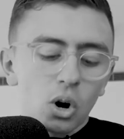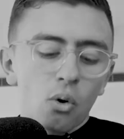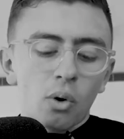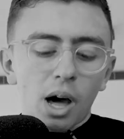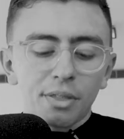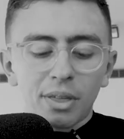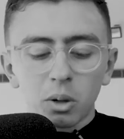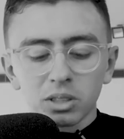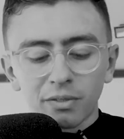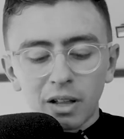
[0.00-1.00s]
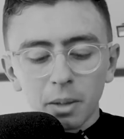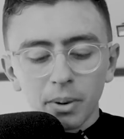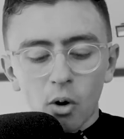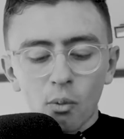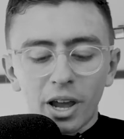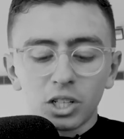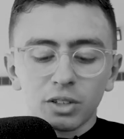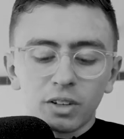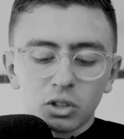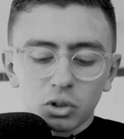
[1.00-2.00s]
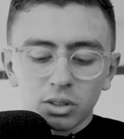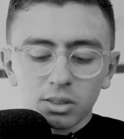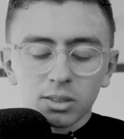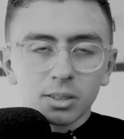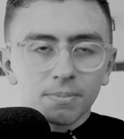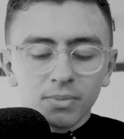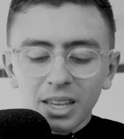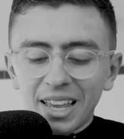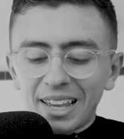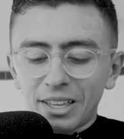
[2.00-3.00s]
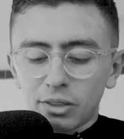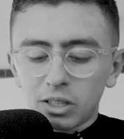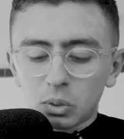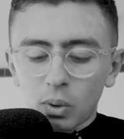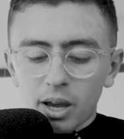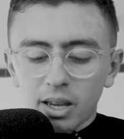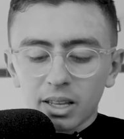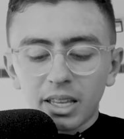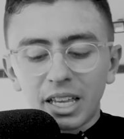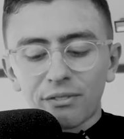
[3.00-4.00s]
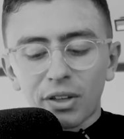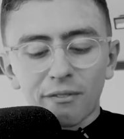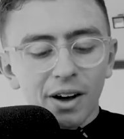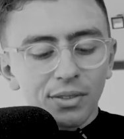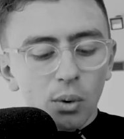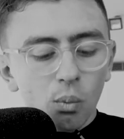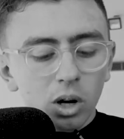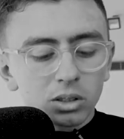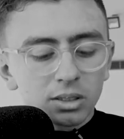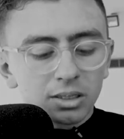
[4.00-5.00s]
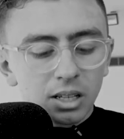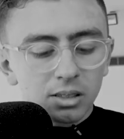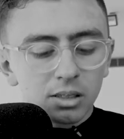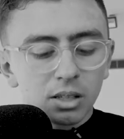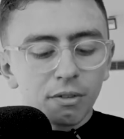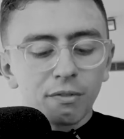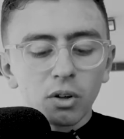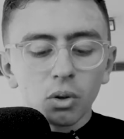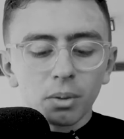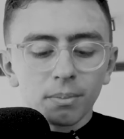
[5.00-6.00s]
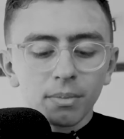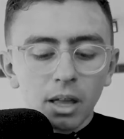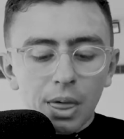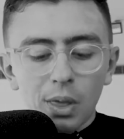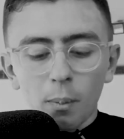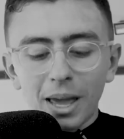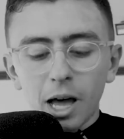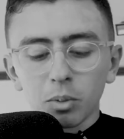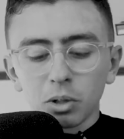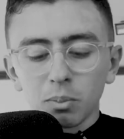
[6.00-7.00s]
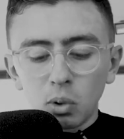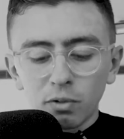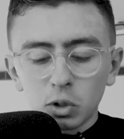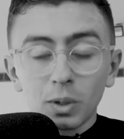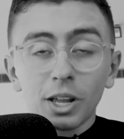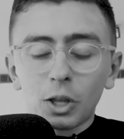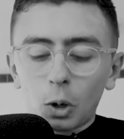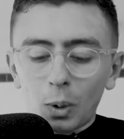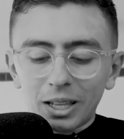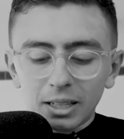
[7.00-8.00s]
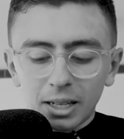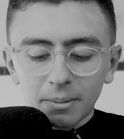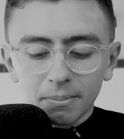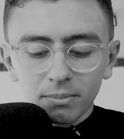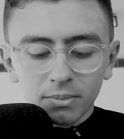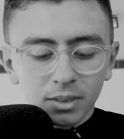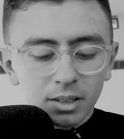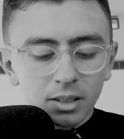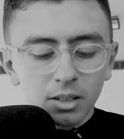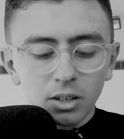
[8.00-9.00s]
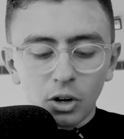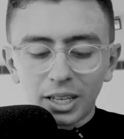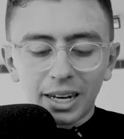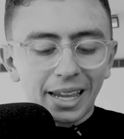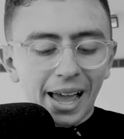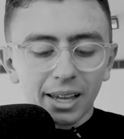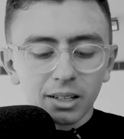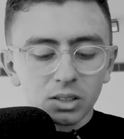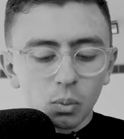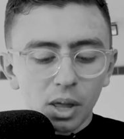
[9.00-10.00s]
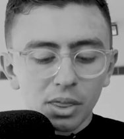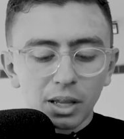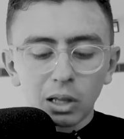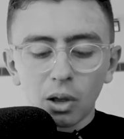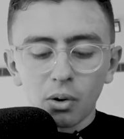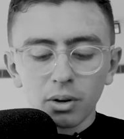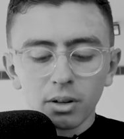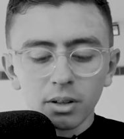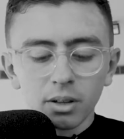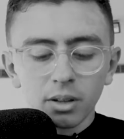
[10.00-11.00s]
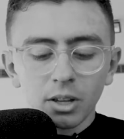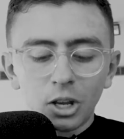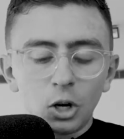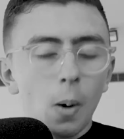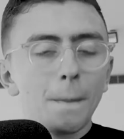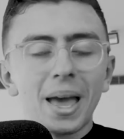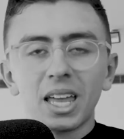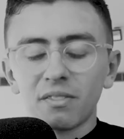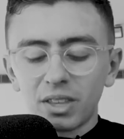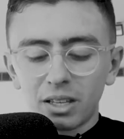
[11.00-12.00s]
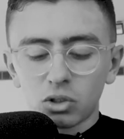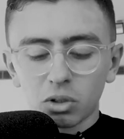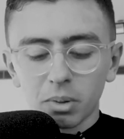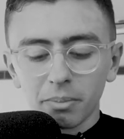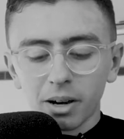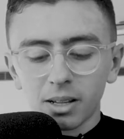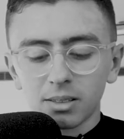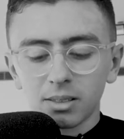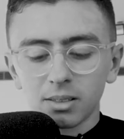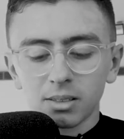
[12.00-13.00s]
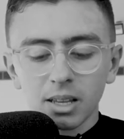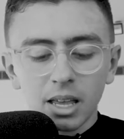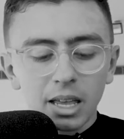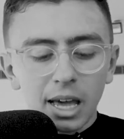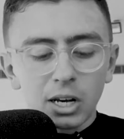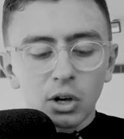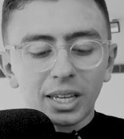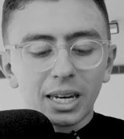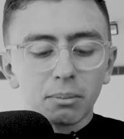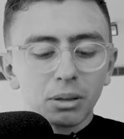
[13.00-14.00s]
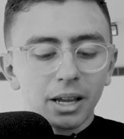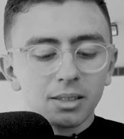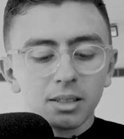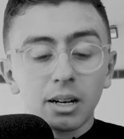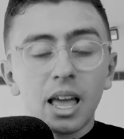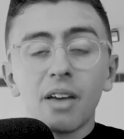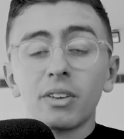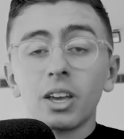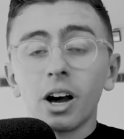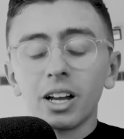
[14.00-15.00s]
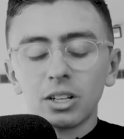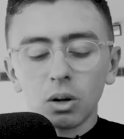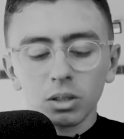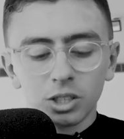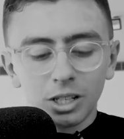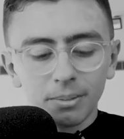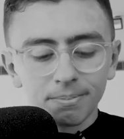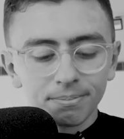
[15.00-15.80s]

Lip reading: Rather, they'll develop a range of interests. In this way, if they find that one ceases to fulfill them, they'll be able to move to another quickly. No getting anchored to one thing alone, no man of the instrument biases, and no getting planted in heavy ideology.